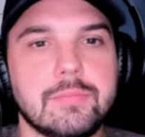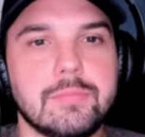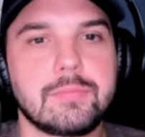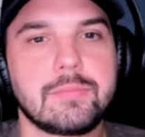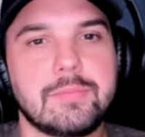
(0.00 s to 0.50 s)

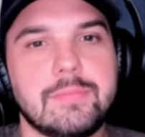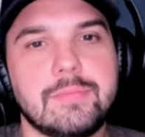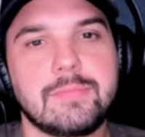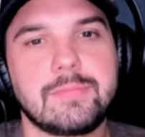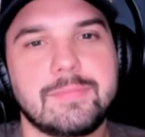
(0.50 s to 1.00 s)

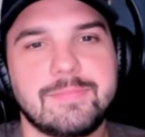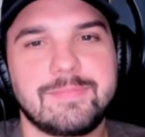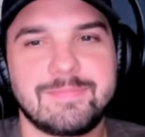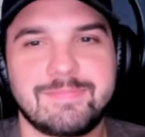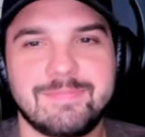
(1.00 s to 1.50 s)

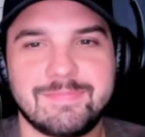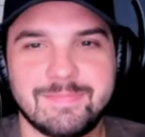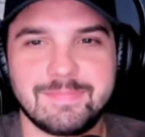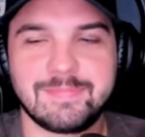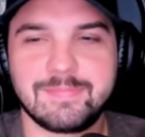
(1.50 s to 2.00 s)

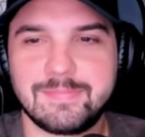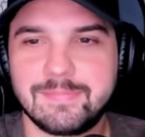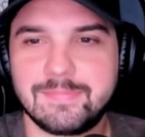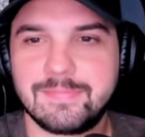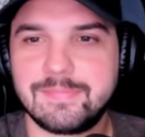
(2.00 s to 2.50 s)

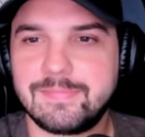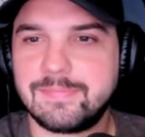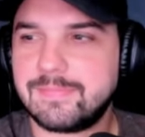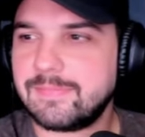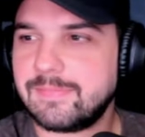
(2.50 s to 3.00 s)

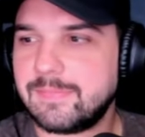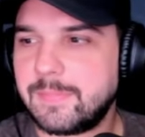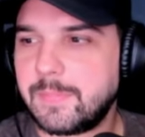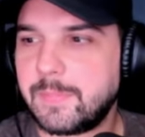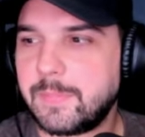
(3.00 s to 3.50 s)

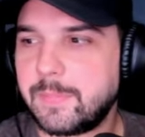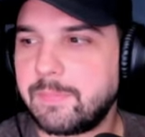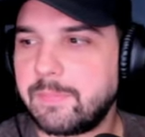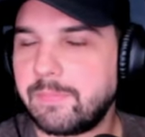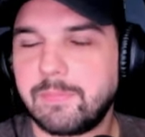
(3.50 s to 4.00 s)

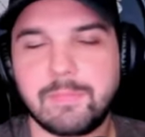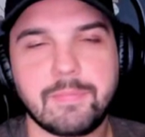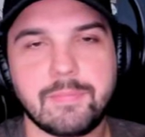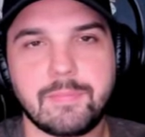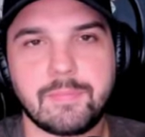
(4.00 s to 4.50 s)

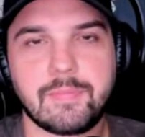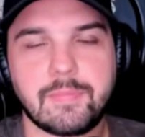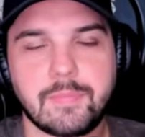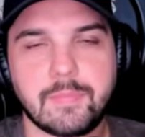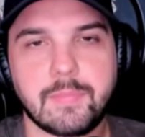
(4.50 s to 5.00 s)

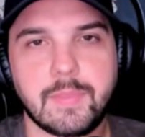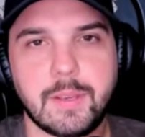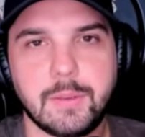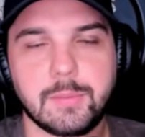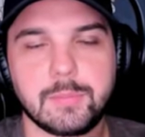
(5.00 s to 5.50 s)

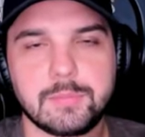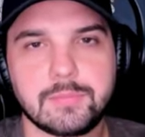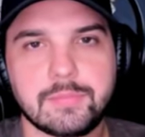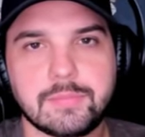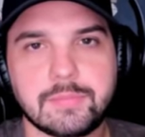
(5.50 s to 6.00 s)

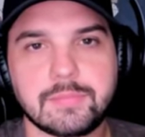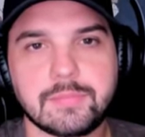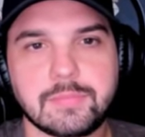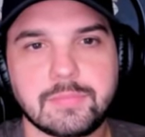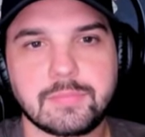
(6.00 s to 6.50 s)

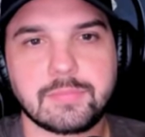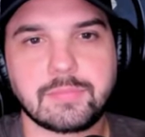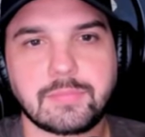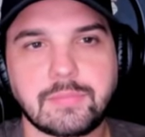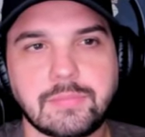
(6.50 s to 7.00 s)

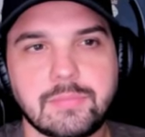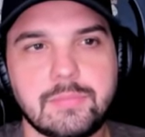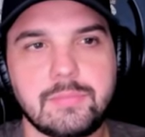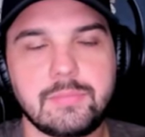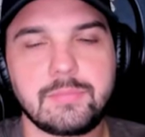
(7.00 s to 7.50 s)

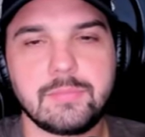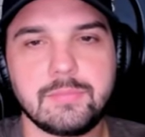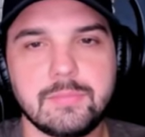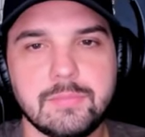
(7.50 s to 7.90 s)
(not speaking)